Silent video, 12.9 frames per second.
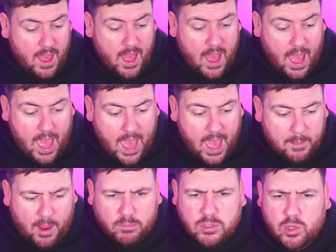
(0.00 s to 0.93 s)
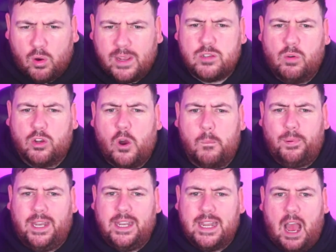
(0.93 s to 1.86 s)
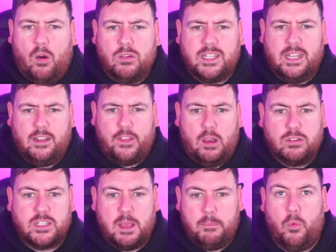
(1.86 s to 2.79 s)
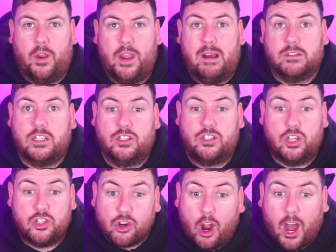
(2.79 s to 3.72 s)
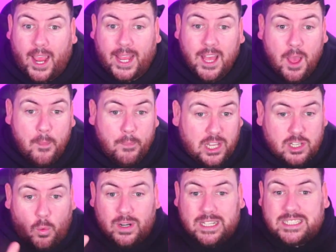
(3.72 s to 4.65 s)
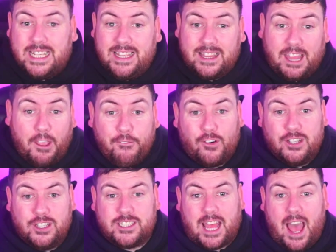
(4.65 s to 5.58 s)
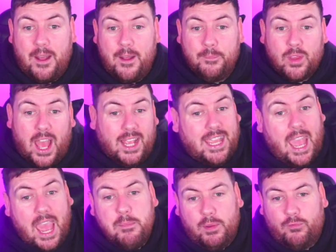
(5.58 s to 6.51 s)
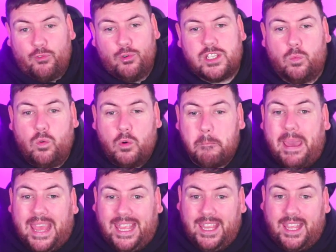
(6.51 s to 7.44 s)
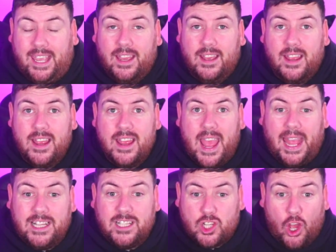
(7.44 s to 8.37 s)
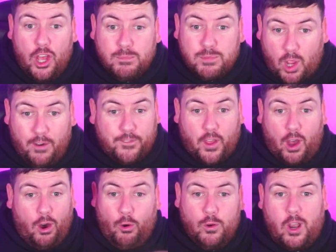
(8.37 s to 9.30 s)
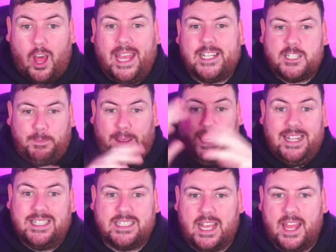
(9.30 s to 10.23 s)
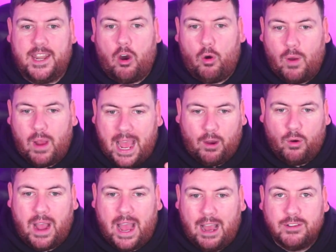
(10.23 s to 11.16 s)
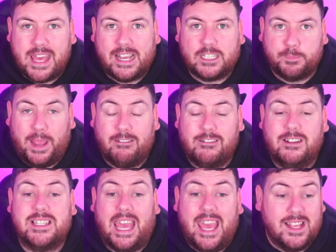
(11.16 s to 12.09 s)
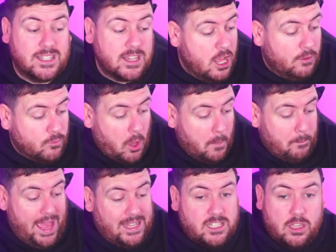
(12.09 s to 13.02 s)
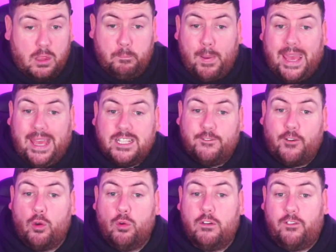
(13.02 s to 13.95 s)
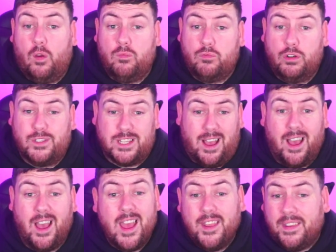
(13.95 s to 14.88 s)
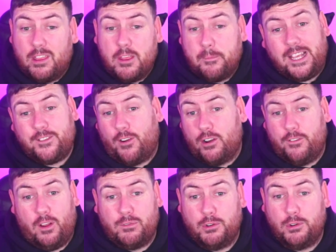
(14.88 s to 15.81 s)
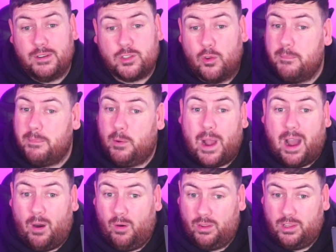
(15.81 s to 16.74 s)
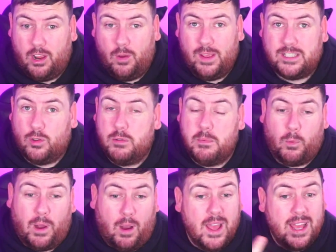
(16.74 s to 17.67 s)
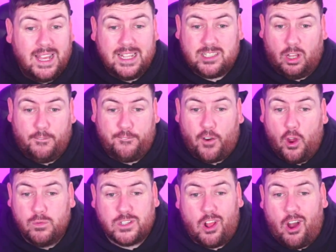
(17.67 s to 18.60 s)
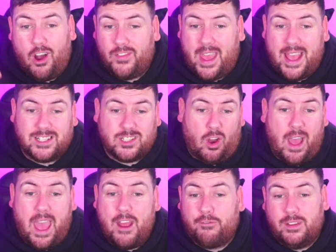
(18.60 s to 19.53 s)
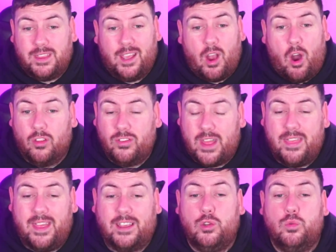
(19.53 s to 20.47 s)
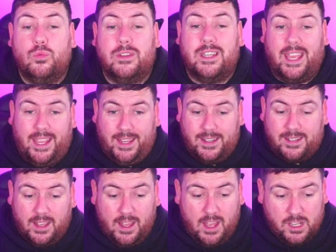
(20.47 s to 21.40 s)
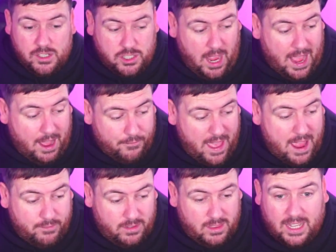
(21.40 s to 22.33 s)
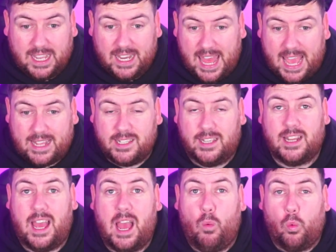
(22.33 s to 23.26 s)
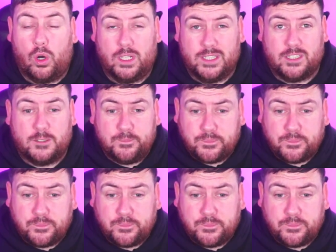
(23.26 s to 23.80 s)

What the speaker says: I'm talking to a company now, seeing if they'll send me one out to try, because I want to see the difference that a gaming router will make in terms of the whole like speeds and how the experience is compared to the base Vodafone router. Now the base Vodafone router is doing me well, it's doing me well. It's got the phone slot on there, it's got everything on there that you need to have everything connected at once.